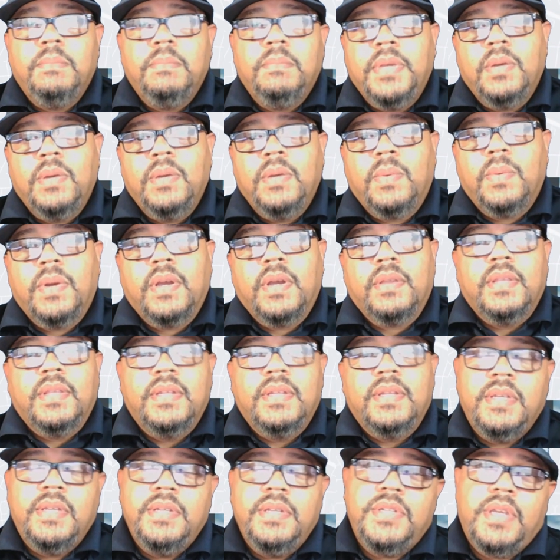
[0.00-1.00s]
Be aware
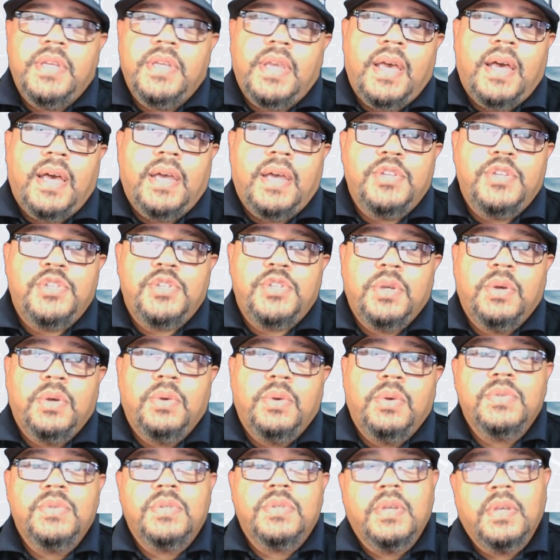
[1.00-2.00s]
that DJI
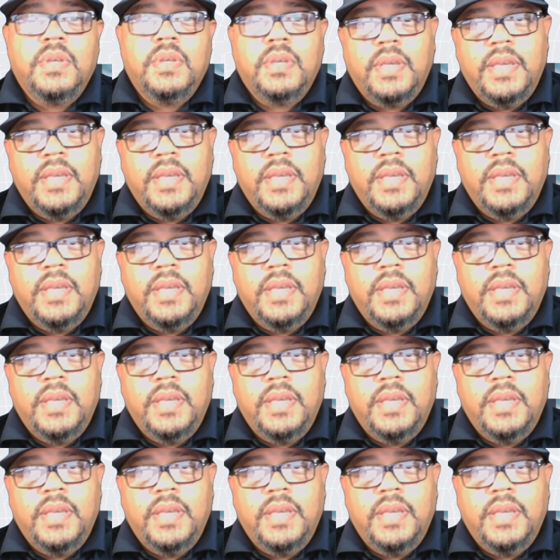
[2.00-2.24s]
shows